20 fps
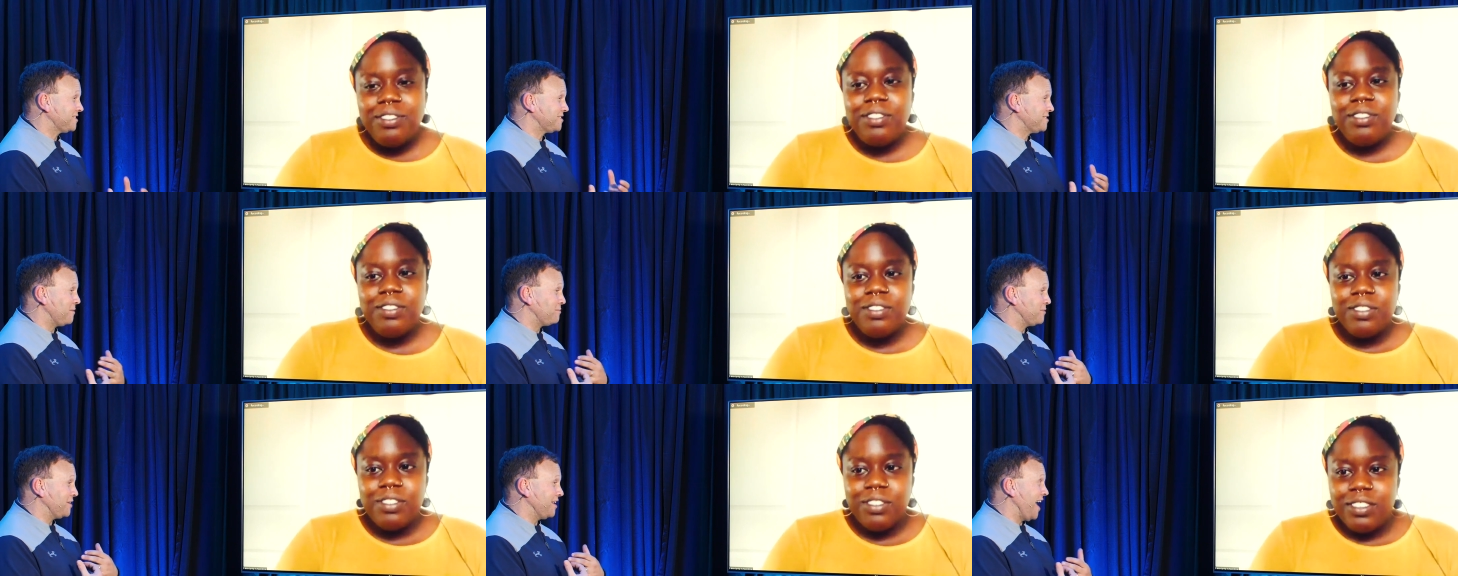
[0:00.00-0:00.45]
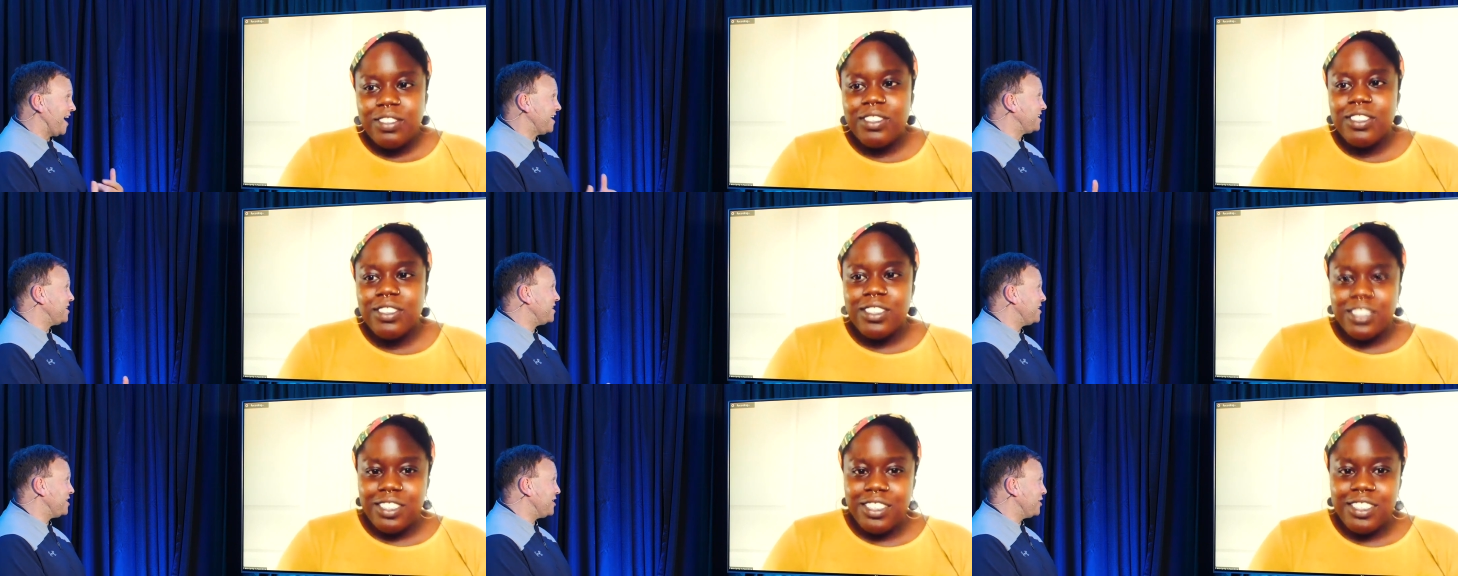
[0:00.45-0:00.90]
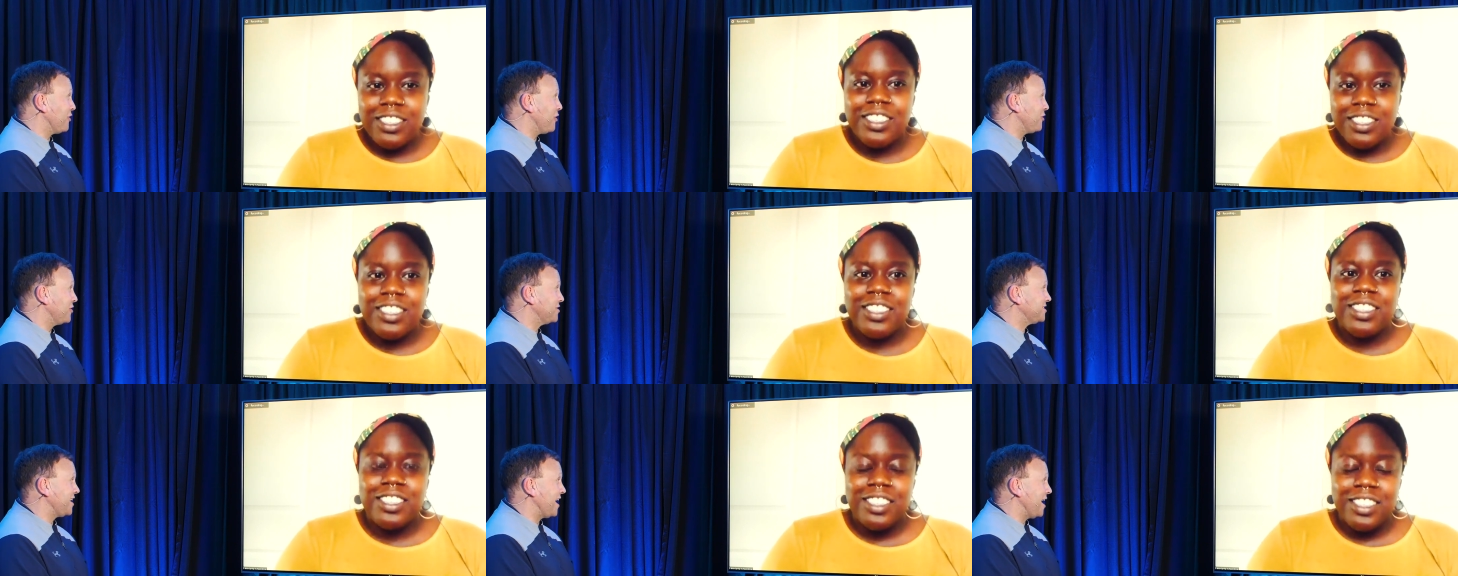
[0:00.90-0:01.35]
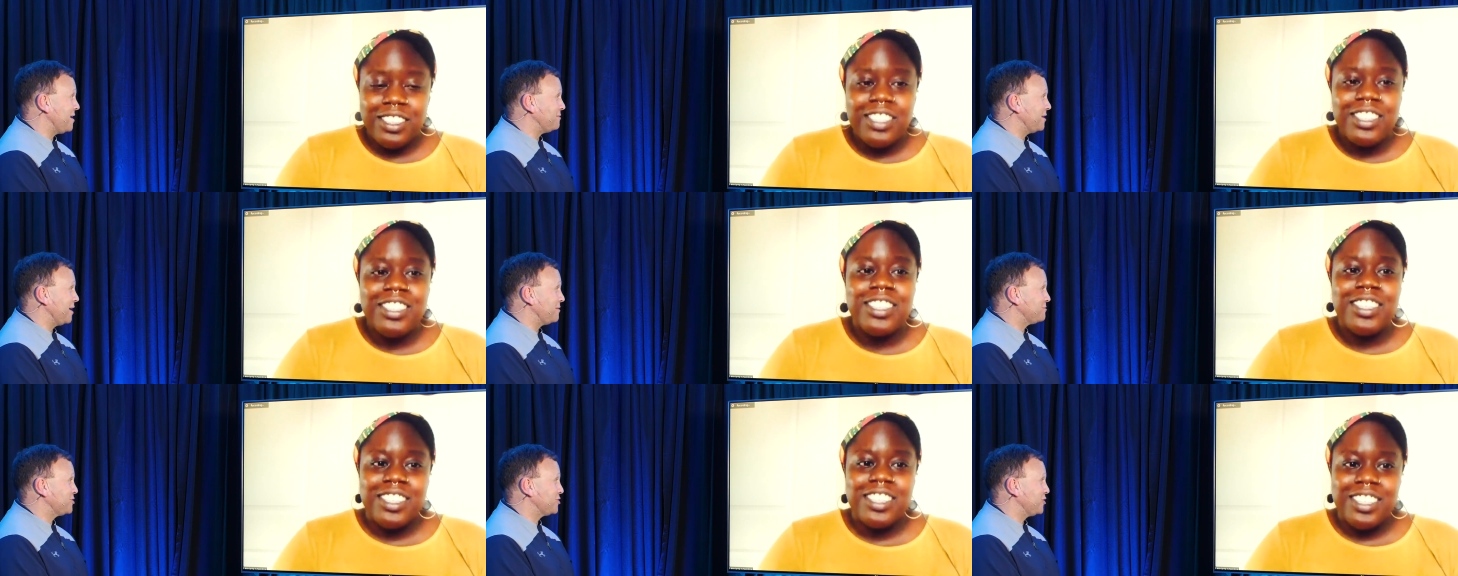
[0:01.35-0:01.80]
Speaker 1: something I need to hear all the time. And
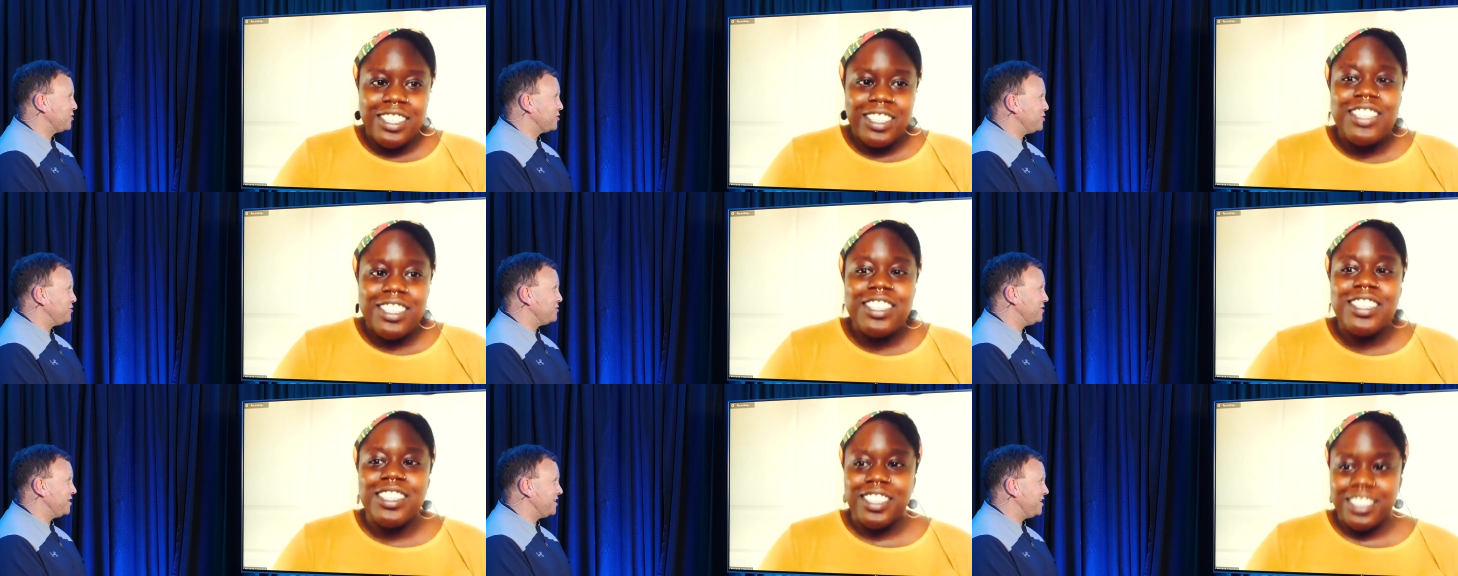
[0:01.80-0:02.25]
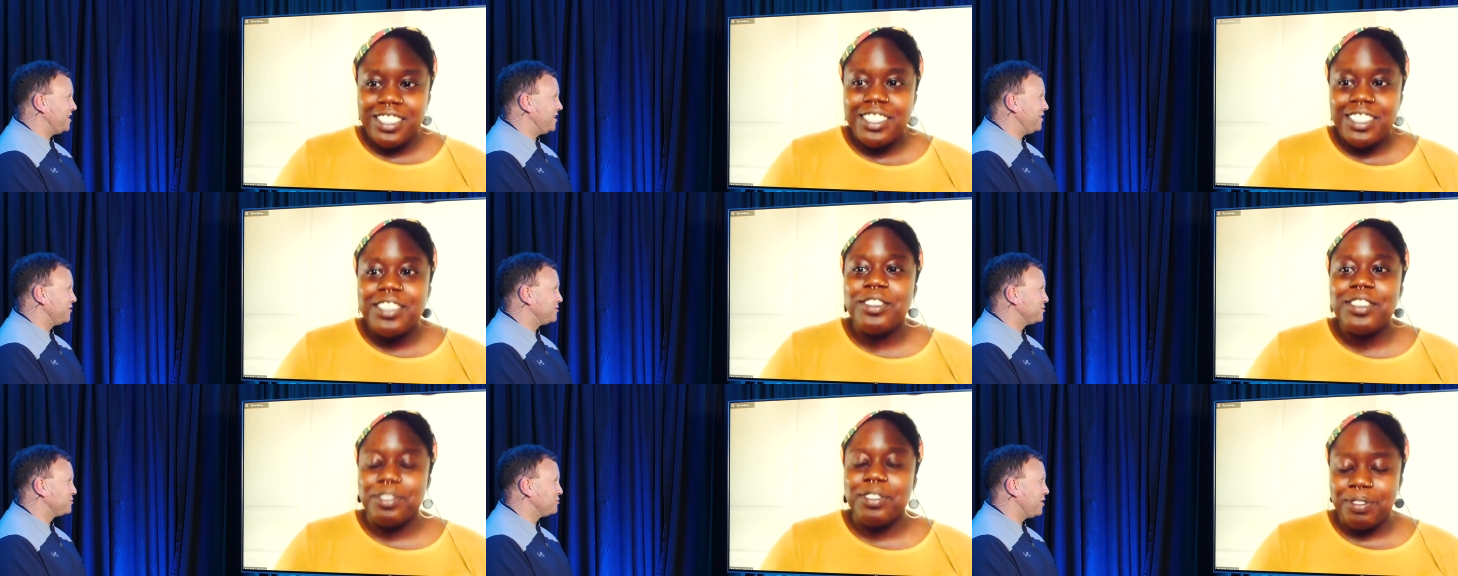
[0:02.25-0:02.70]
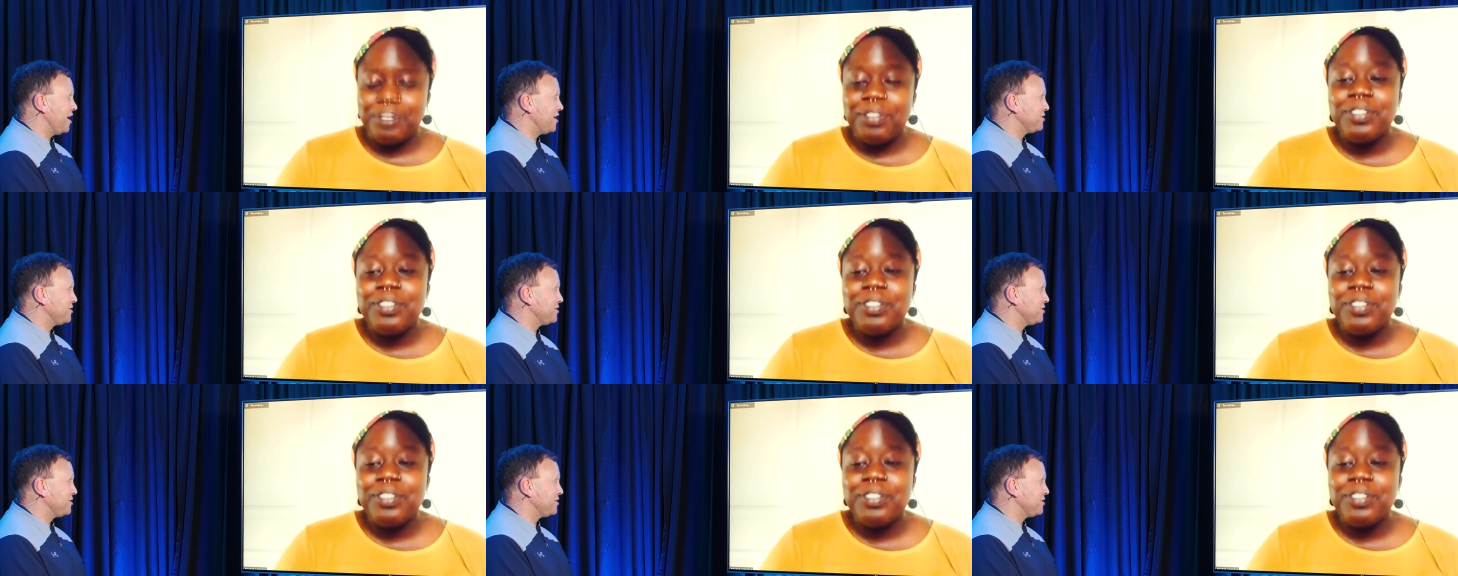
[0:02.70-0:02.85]
I'm sure you need to hear as well.